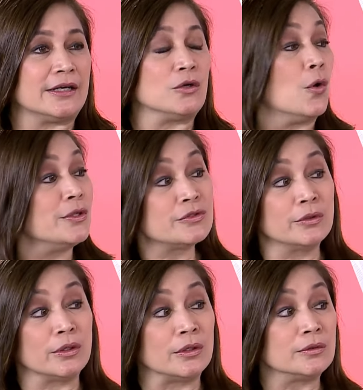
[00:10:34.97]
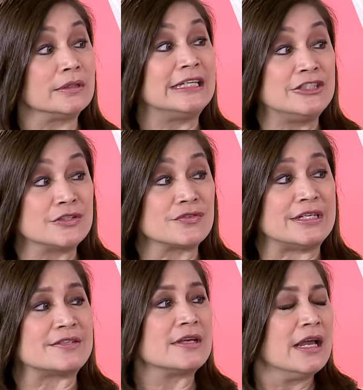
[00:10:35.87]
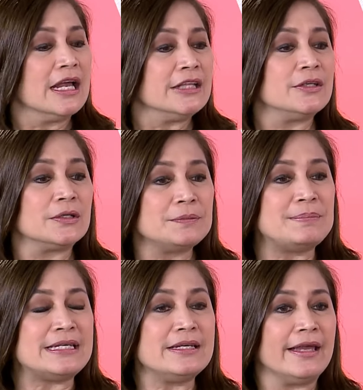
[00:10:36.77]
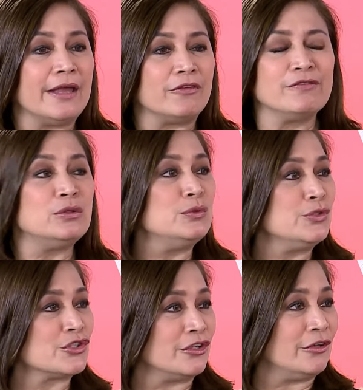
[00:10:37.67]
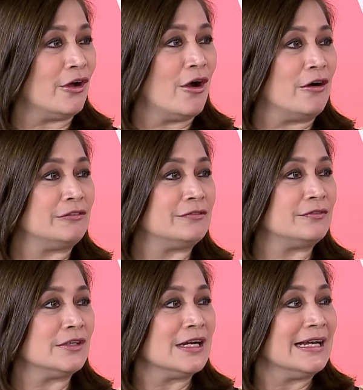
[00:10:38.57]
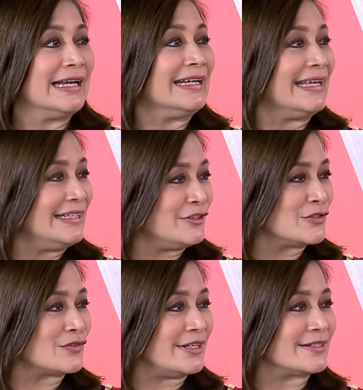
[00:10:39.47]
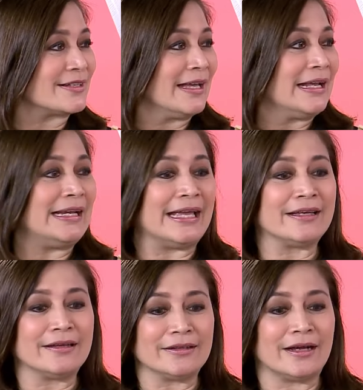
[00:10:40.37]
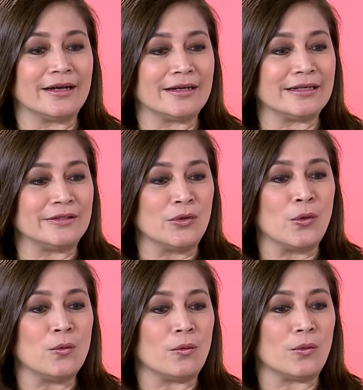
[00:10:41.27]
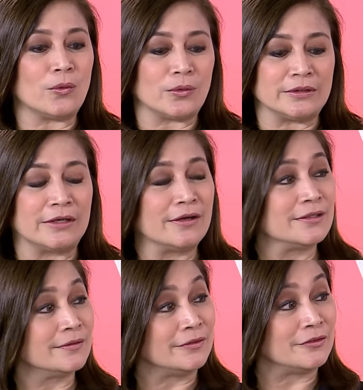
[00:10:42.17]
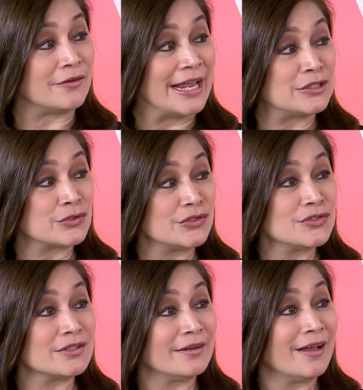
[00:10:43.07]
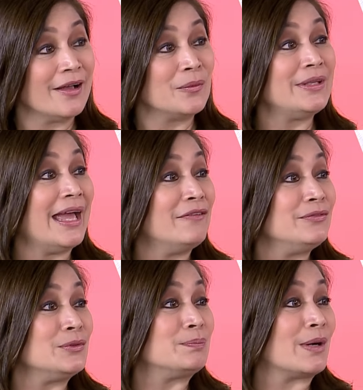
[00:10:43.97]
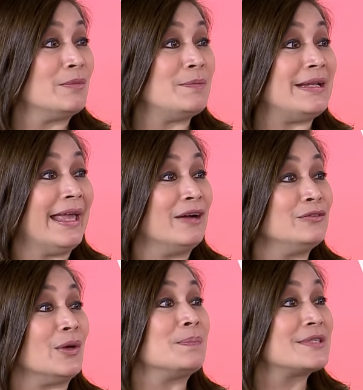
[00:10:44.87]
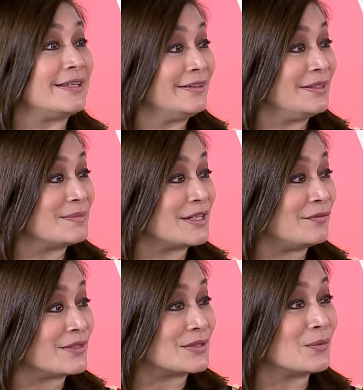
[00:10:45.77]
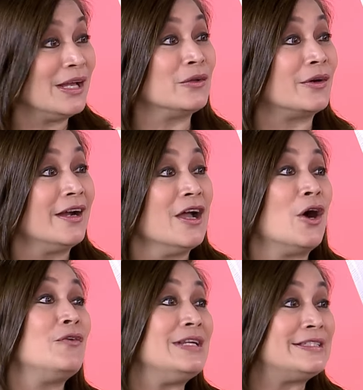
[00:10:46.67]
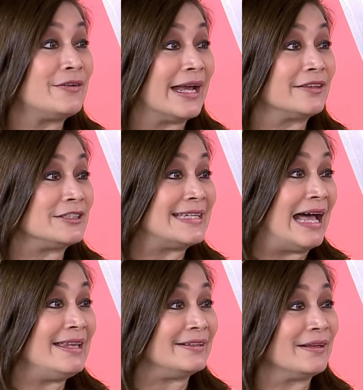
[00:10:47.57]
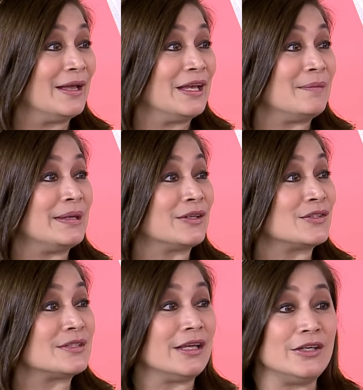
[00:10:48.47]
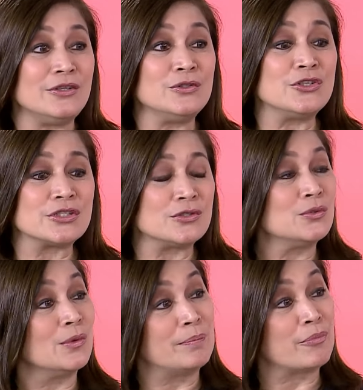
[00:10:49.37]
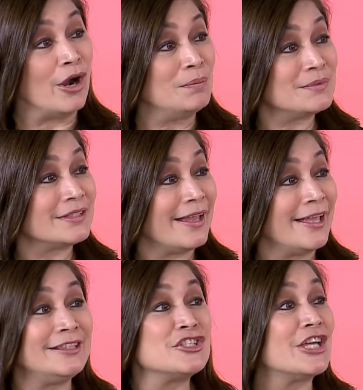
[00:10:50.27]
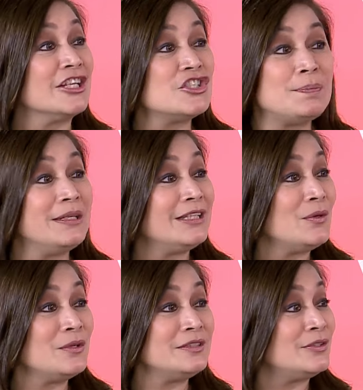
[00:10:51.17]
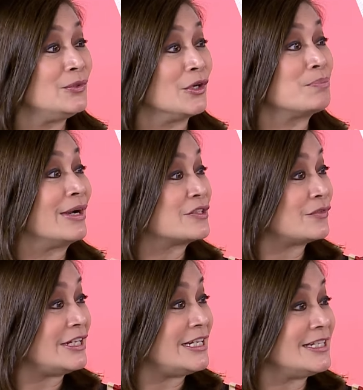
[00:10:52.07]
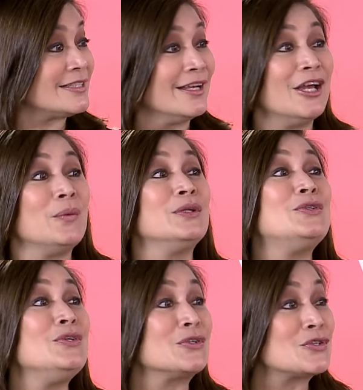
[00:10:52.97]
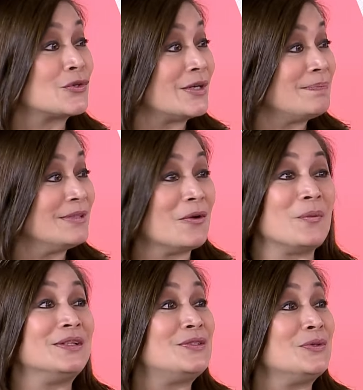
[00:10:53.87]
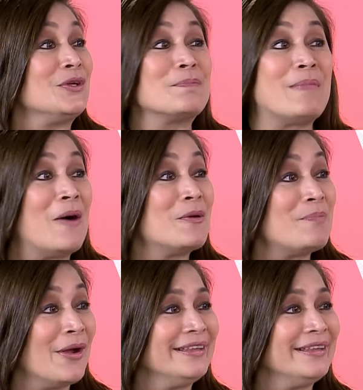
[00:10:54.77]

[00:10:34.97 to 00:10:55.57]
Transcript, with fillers: going to the industries, there will be a revolution of industries. Like, no, the writers would have to probably upskill themselves, yeah, as well, or redirect their talent, yeah, because you just do a prompt and the ChatGPT will do your press release, will do your script, will do your PowerPoint.